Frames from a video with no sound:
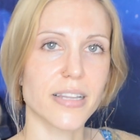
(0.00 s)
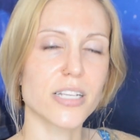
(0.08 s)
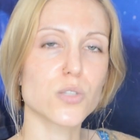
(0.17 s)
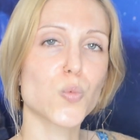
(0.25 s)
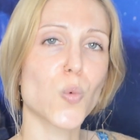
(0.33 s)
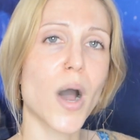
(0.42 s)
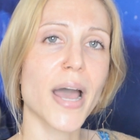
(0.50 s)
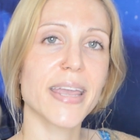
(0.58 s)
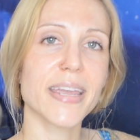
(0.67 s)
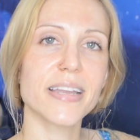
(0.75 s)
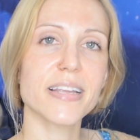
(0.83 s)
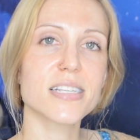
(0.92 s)
That is why
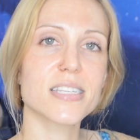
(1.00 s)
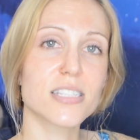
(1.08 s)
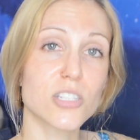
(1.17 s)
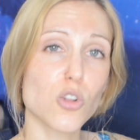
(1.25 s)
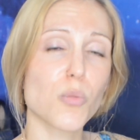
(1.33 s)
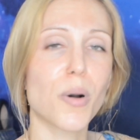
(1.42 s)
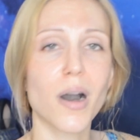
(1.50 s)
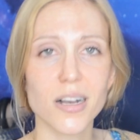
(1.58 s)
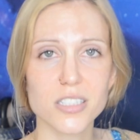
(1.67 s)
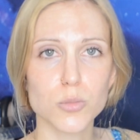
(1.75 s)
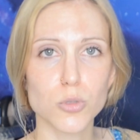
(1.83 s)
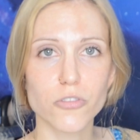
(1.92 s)
it is still
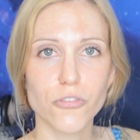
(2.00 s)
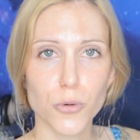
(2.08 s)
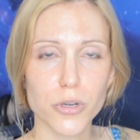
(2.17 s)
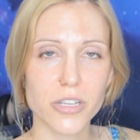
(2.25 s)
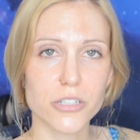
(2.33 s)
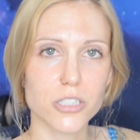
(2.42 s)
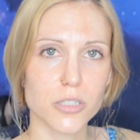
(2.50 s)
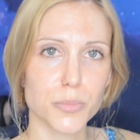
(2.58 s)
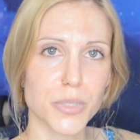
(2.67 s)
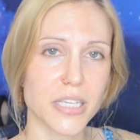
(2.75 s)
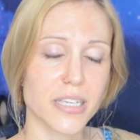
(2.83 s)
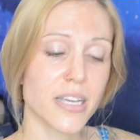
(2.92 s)
possible for there to
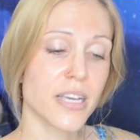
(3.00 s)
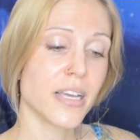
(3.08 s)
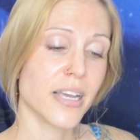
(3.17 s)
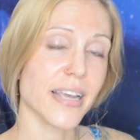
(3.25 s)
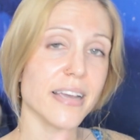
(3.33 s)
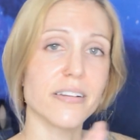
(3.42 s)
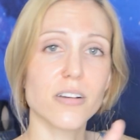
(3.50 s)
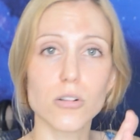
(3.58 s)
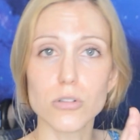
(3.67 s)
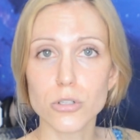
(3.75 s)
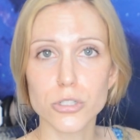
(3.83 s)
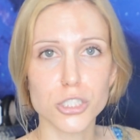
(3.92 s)
be an
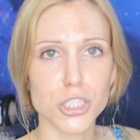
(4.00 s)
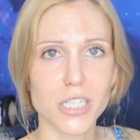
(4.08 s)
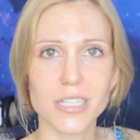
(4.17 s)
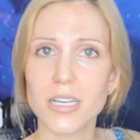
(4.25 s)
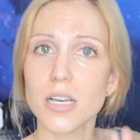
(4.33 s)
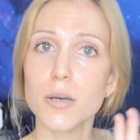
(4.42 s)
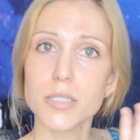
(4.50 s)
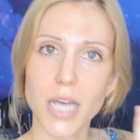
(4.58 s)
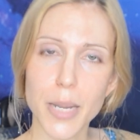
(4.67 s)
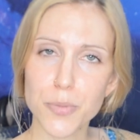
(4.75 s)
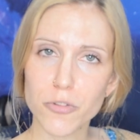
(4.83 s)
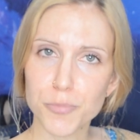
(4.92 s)
allergic
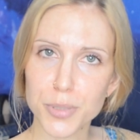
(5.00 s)
type of